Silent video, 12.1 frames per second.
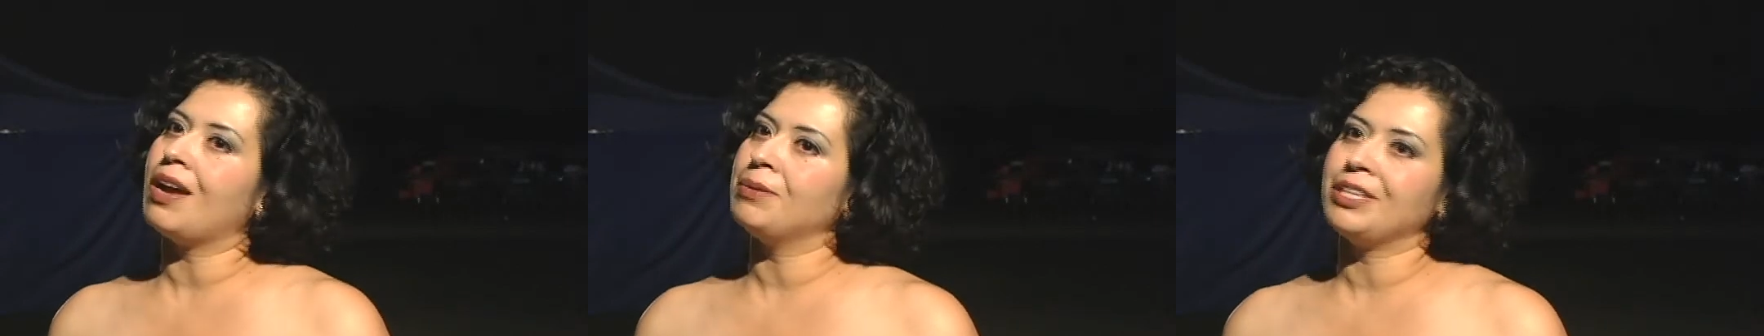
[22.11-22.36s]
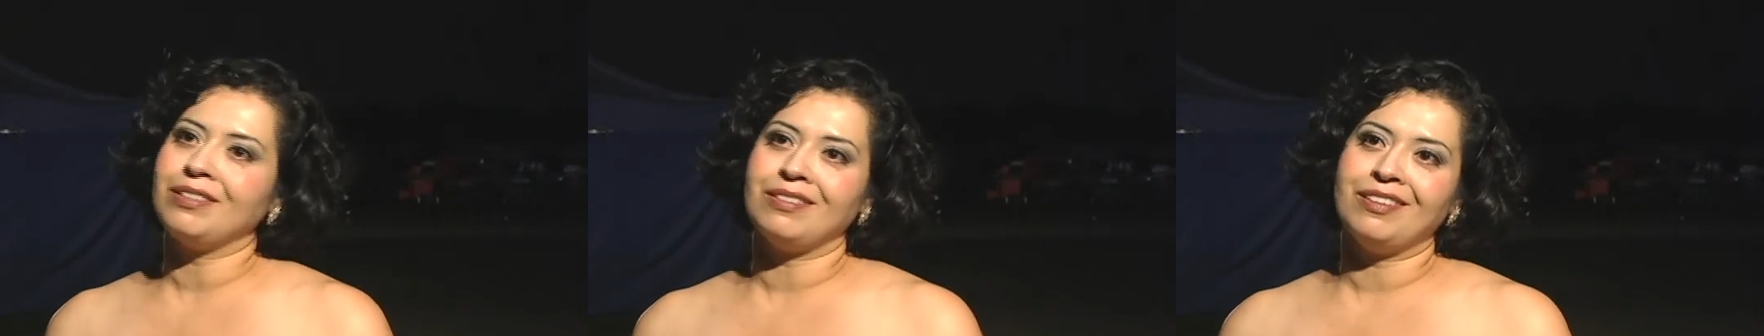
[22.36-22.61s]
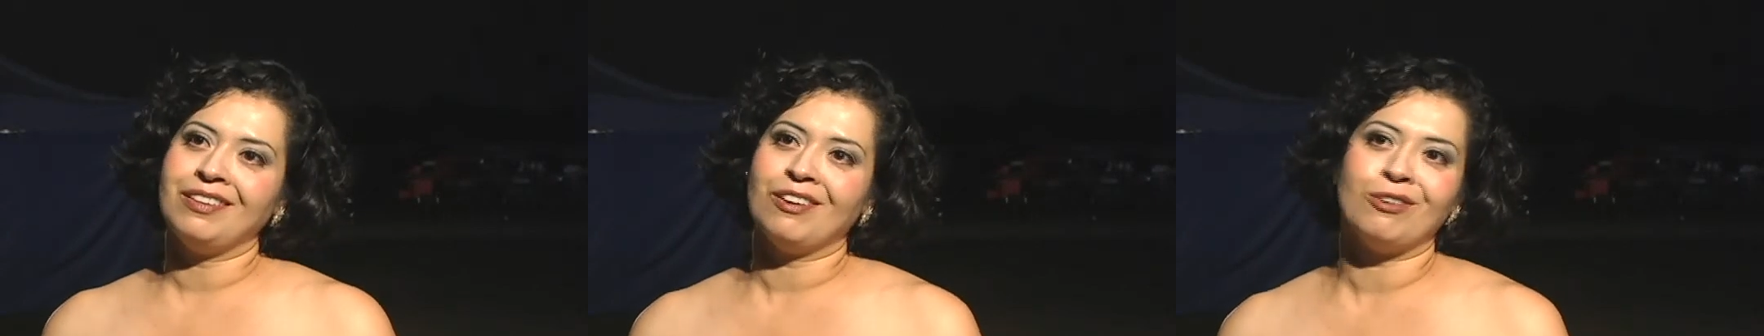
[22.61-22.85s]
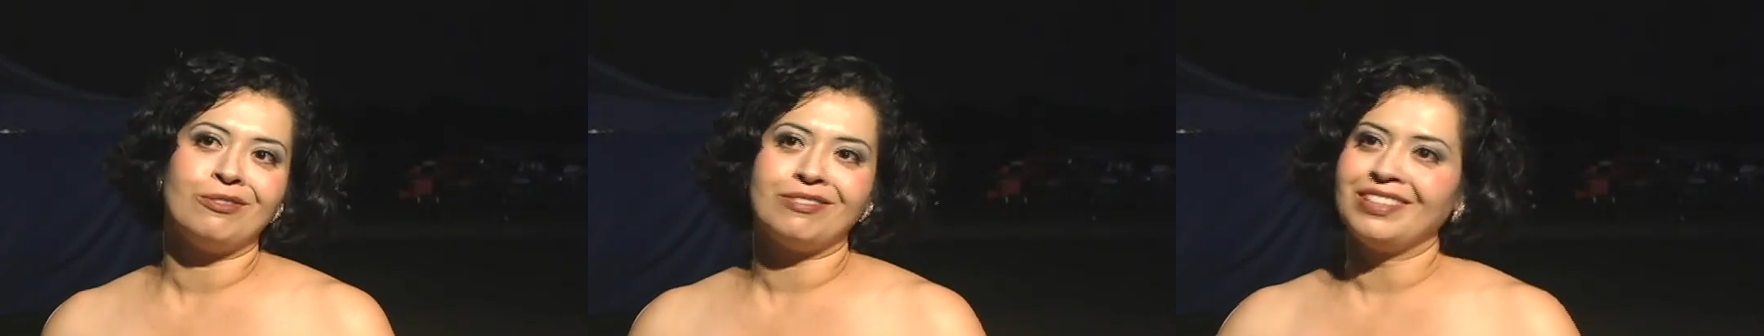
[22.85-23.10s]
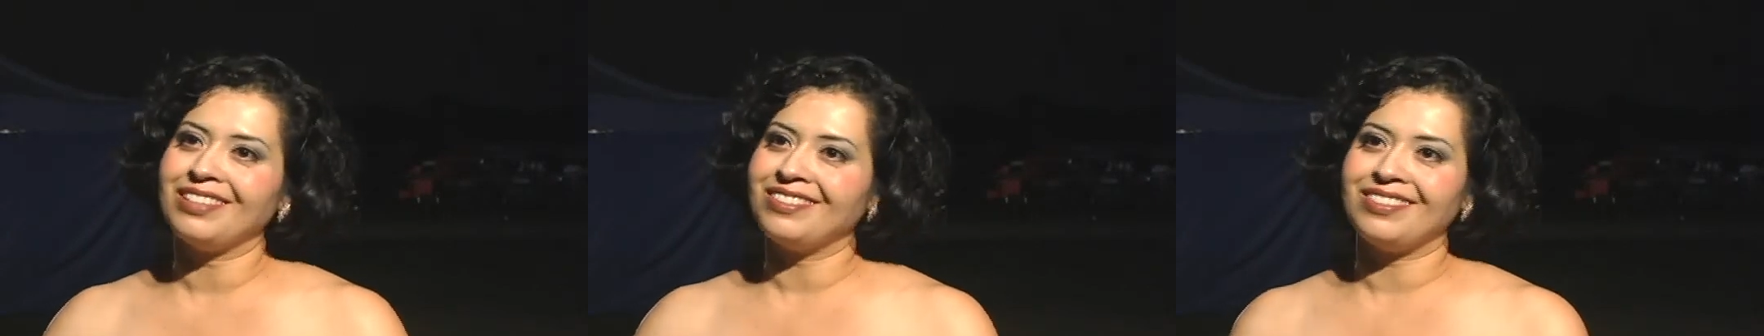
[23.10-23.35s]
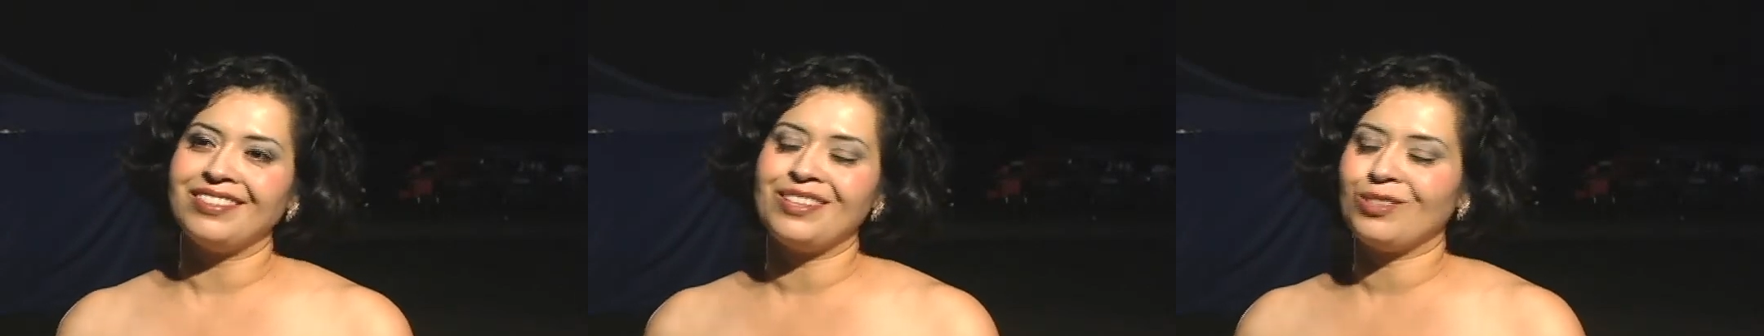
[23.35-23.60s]
I mean, you know, it,
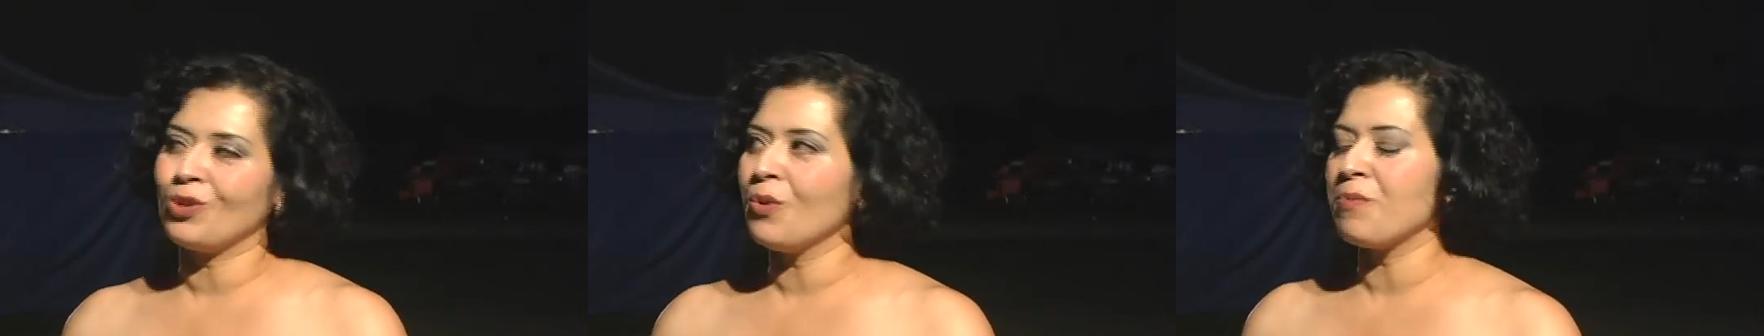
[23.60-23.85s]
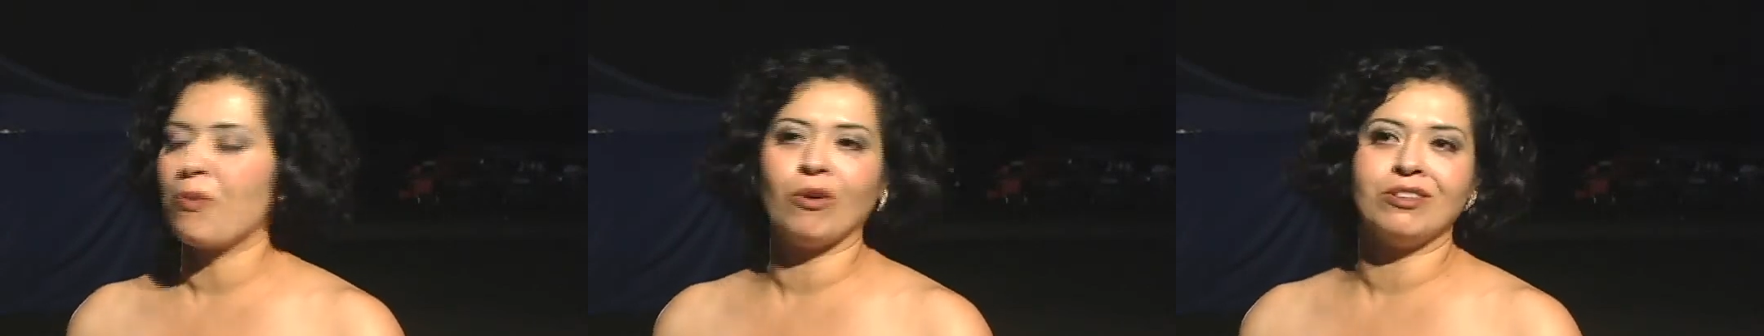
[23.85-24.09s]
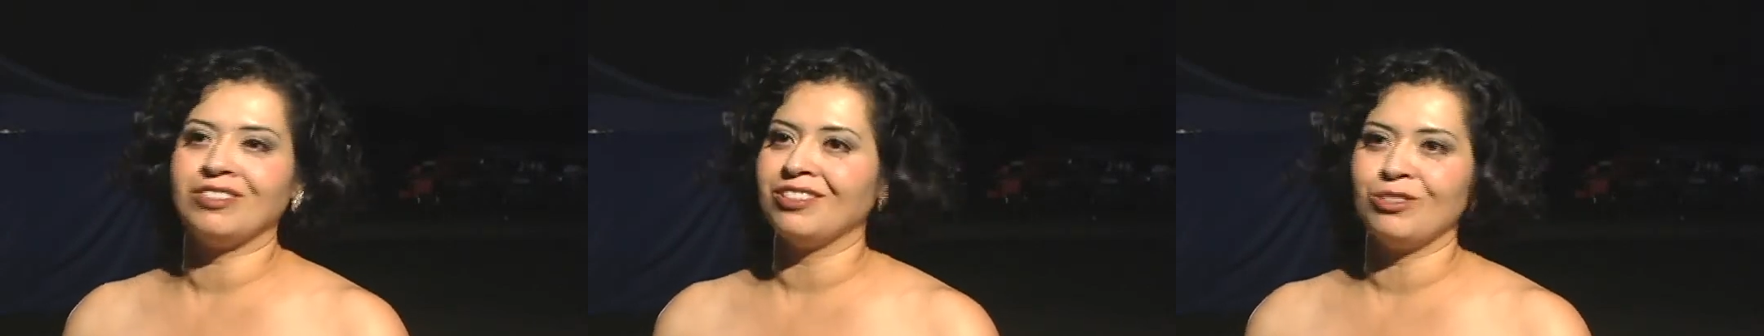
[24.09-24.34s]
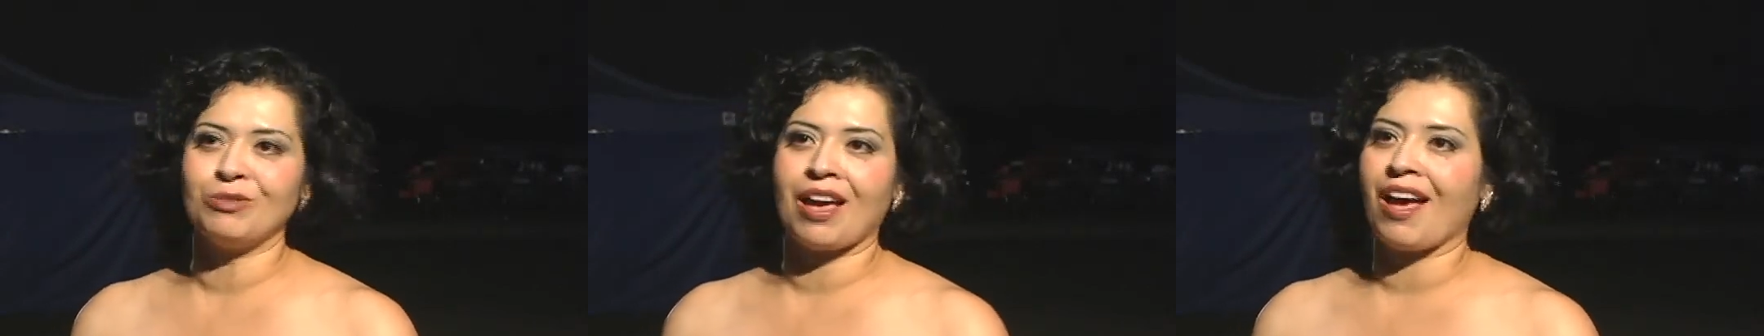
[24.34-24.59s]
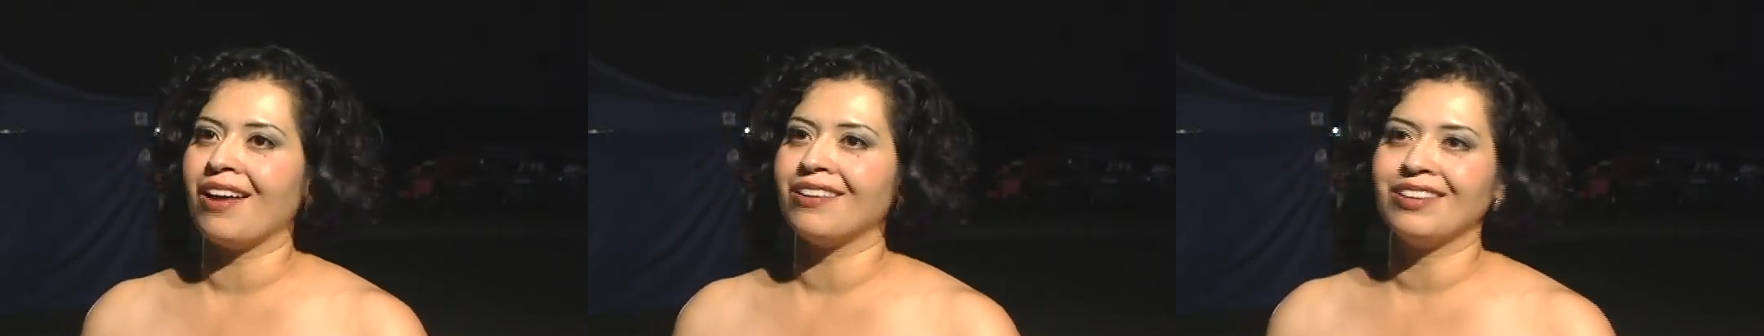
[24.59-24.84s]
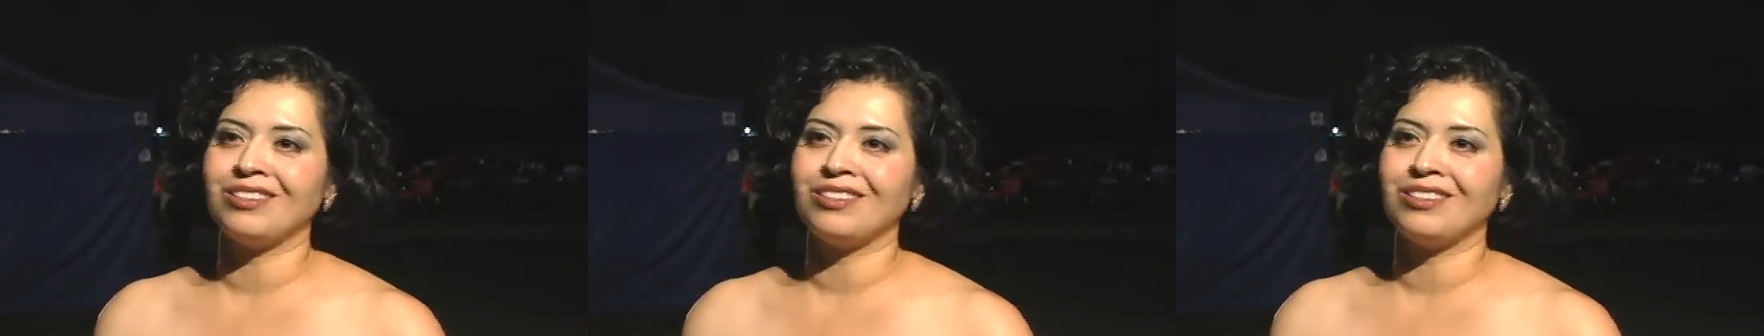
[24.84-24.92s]
it's so important to do that.